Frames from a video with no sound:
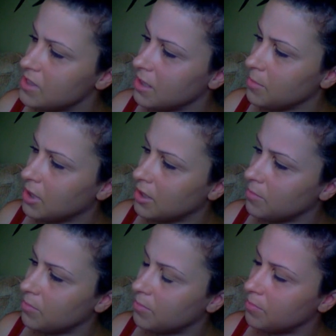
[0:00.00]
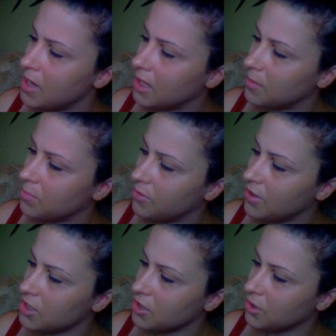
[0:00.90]
Sigma Makeup
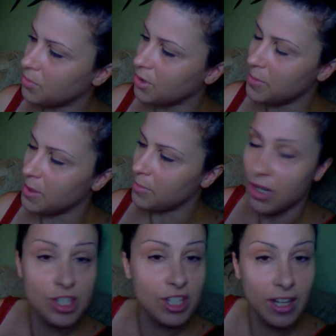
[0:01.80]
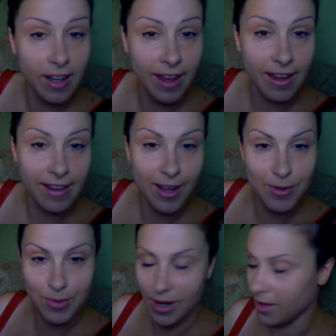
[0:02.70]
Professional Premium Brush Kit. Hey, I
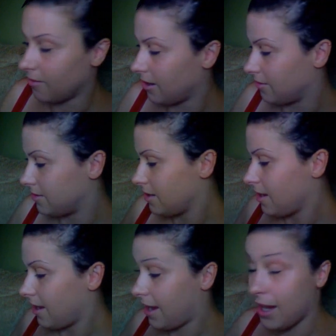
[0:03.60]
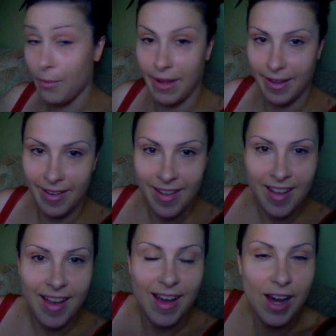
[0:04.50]
was right all around. Anyway,
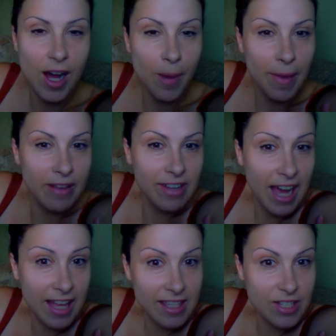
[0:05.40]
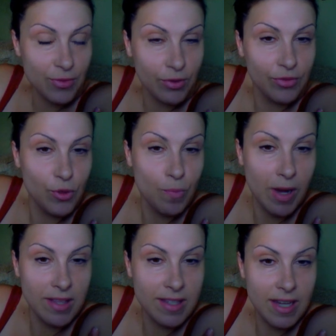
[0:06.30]
I've had this for a few
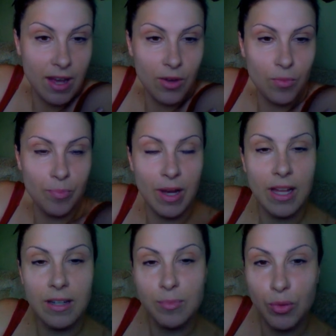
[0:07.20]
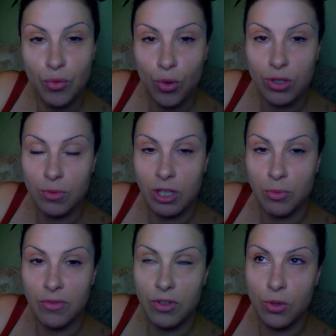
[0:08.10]
months now, but before doing
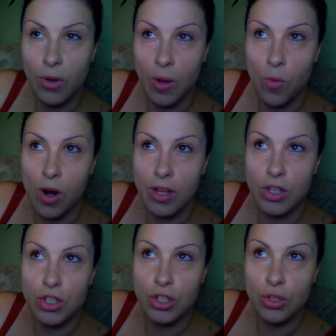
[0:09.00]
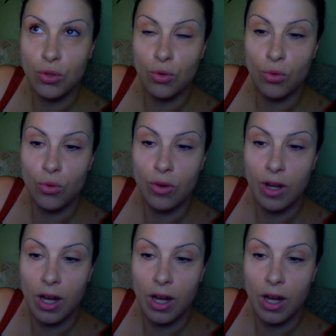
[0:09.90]
a review, I wanted to